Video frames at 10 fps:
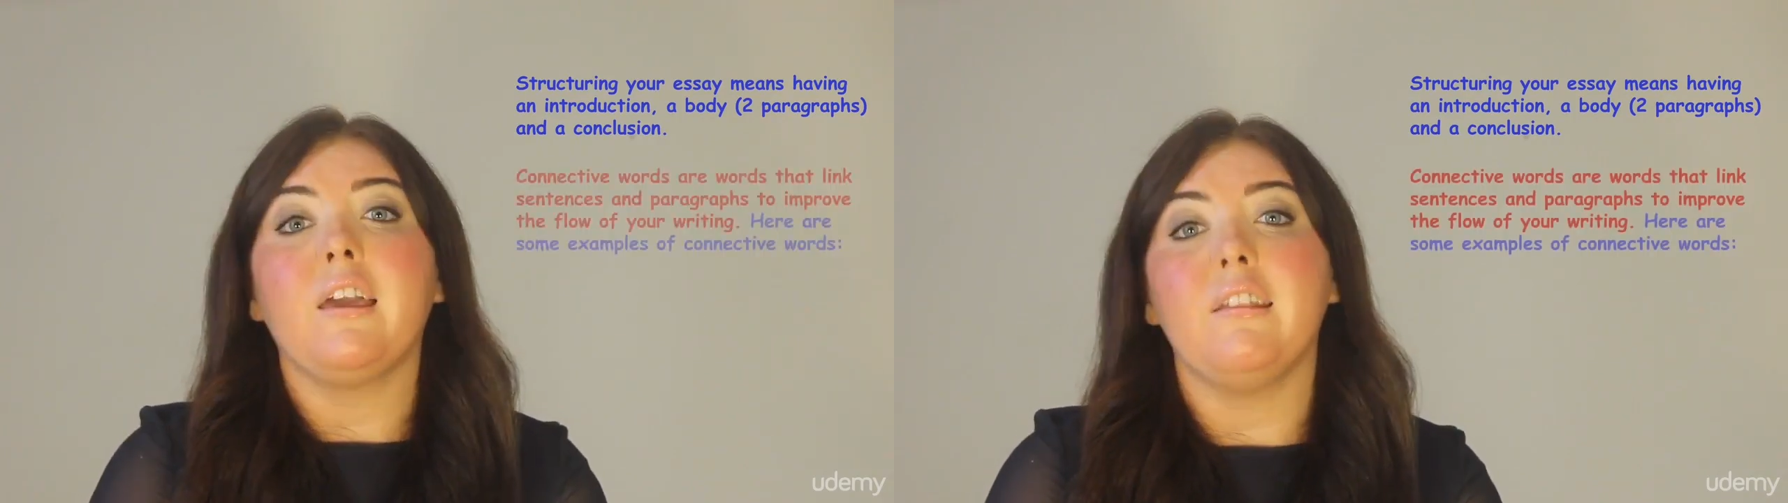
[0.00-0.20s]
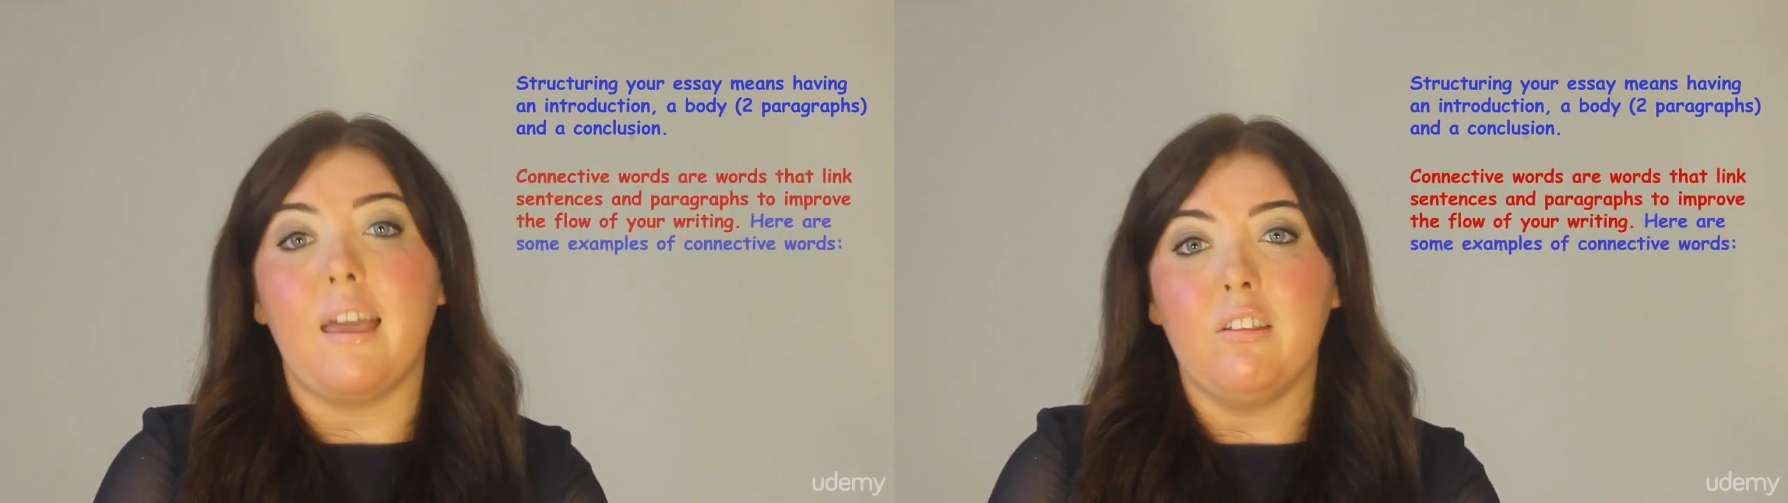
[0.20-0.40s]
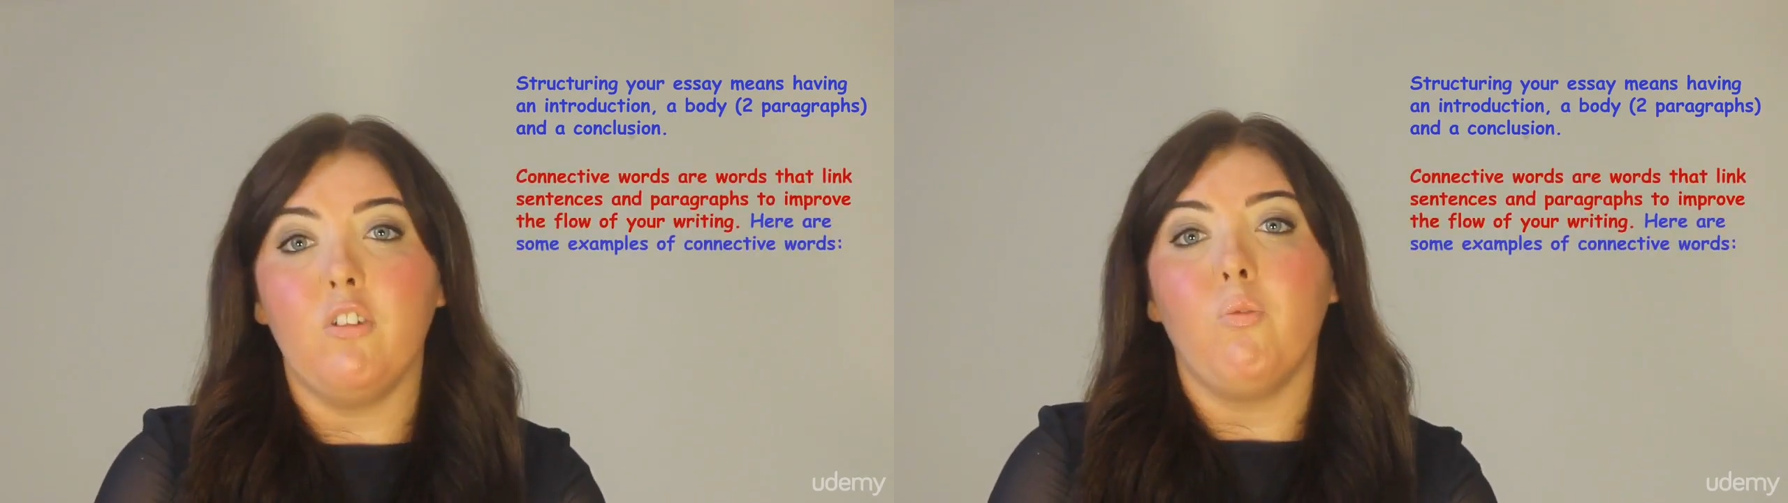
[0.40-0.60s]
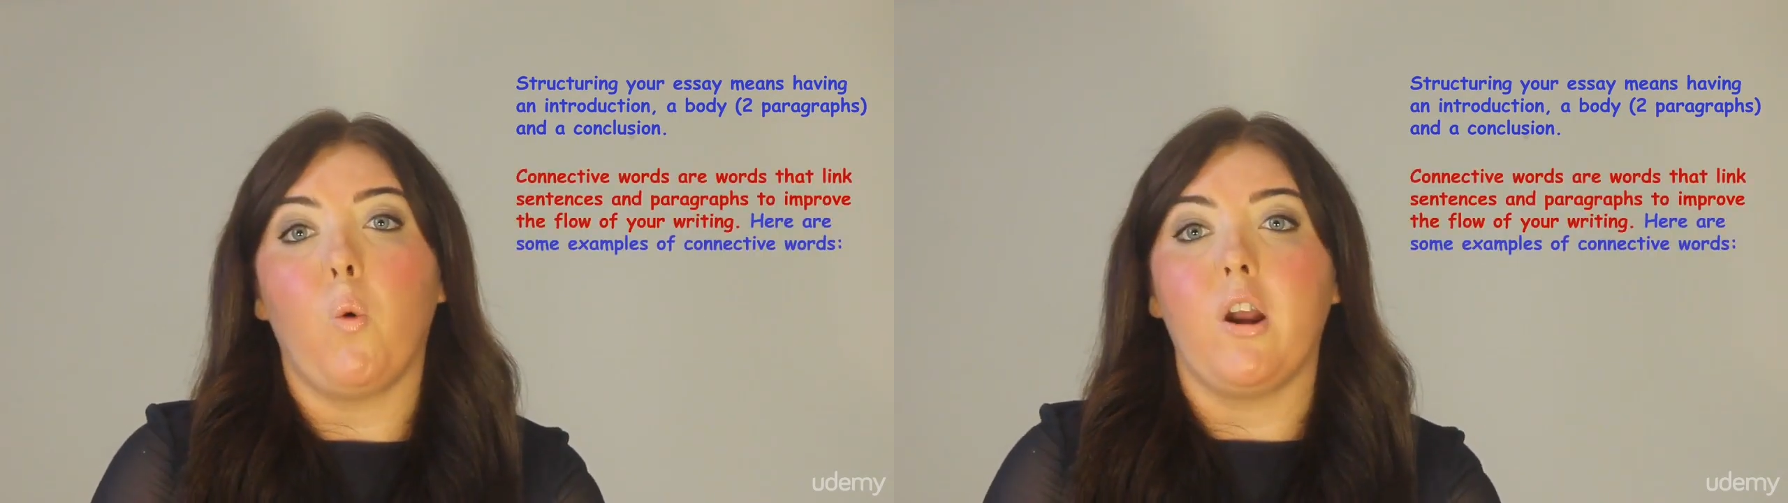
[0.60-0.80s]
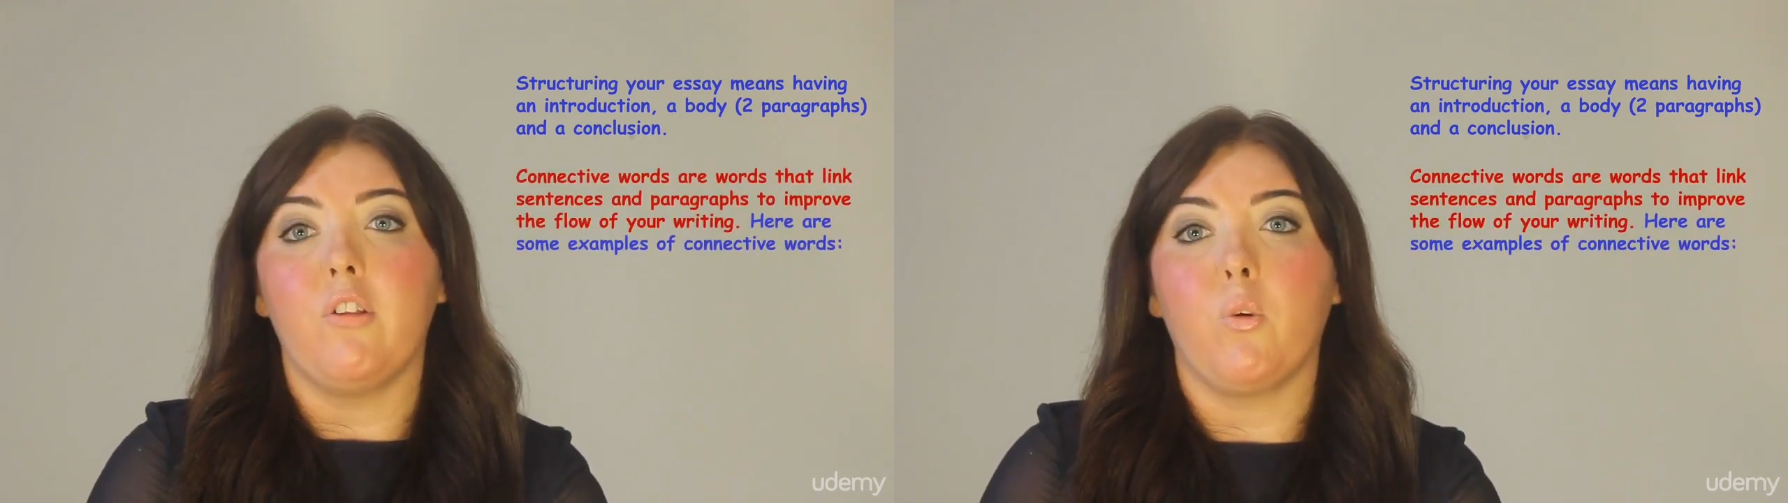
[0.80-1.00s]

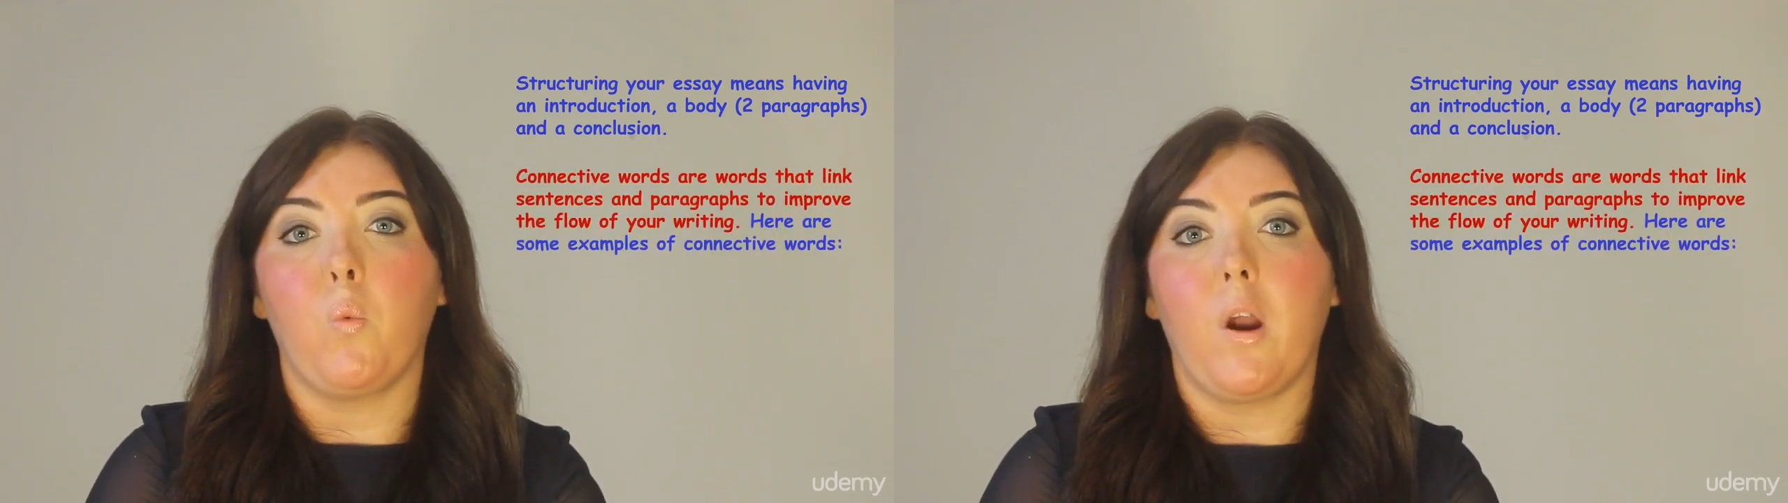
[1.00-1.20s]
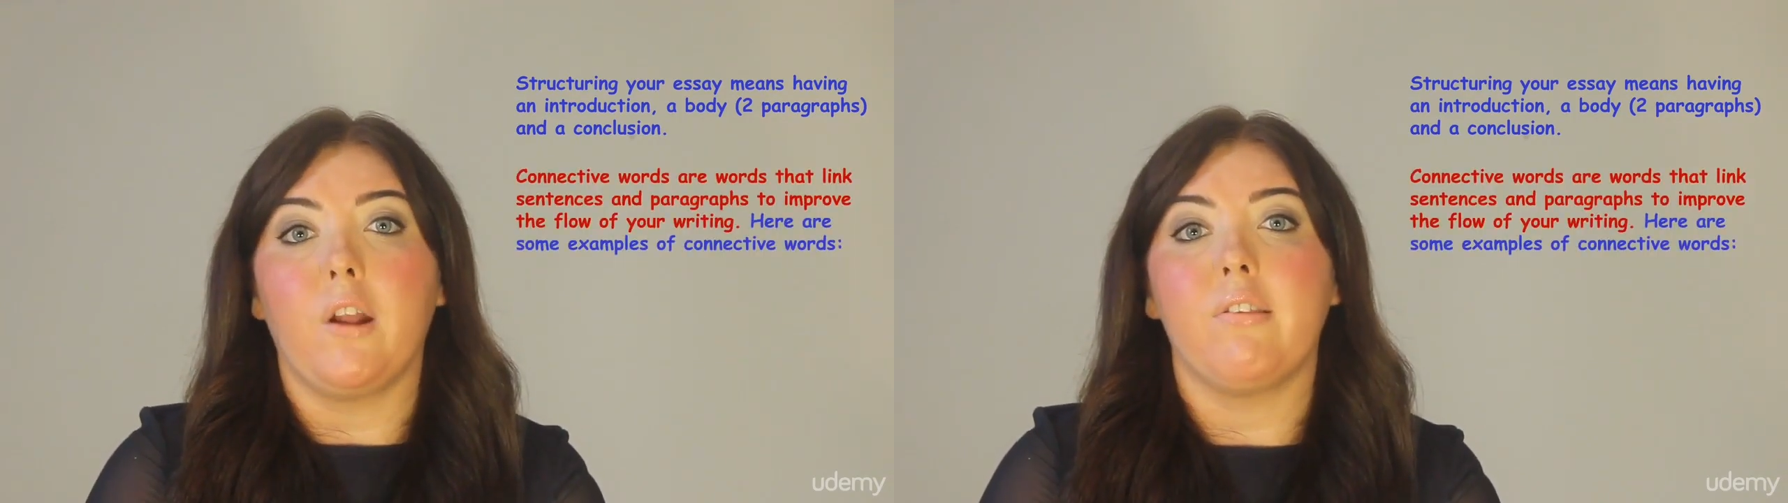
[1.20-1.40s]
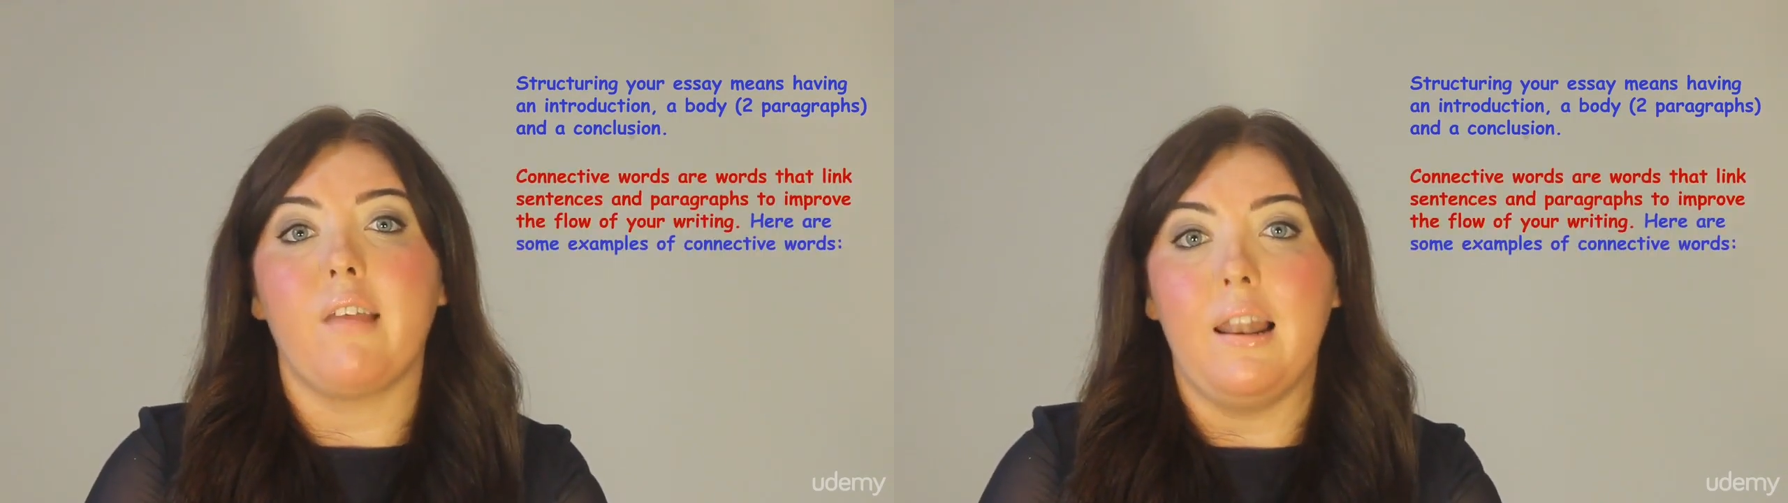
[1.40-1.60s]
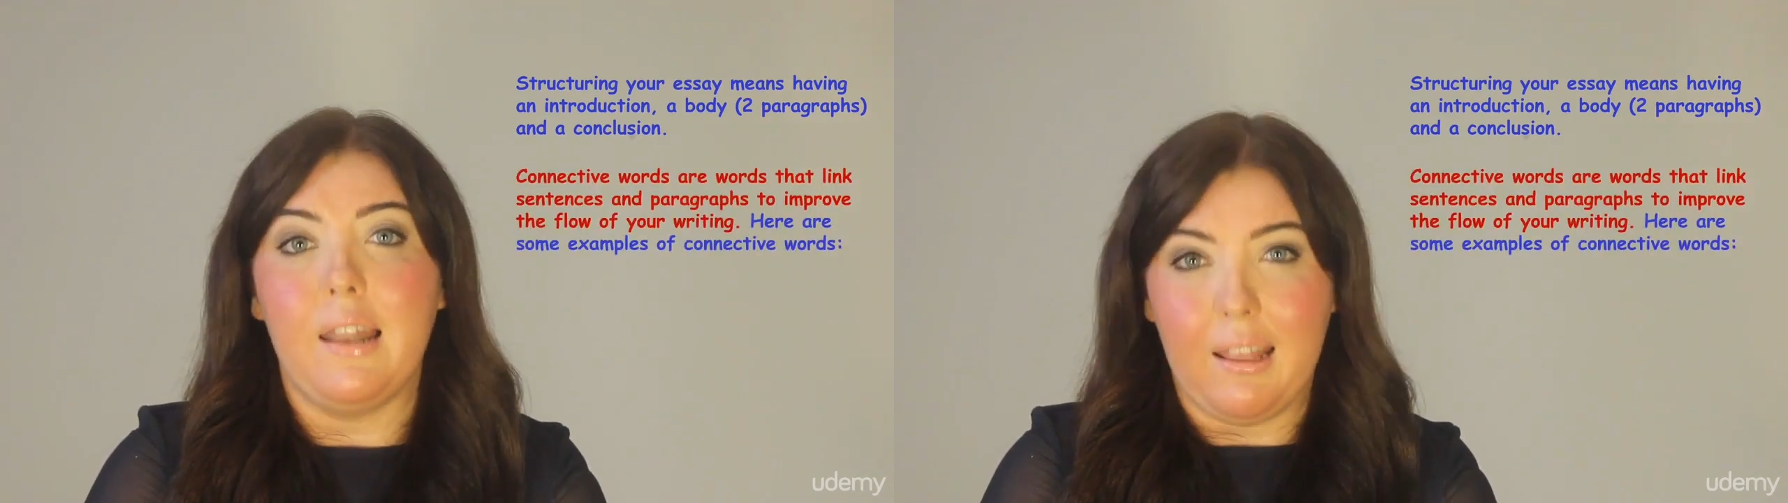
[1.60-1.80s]
Connective words are words that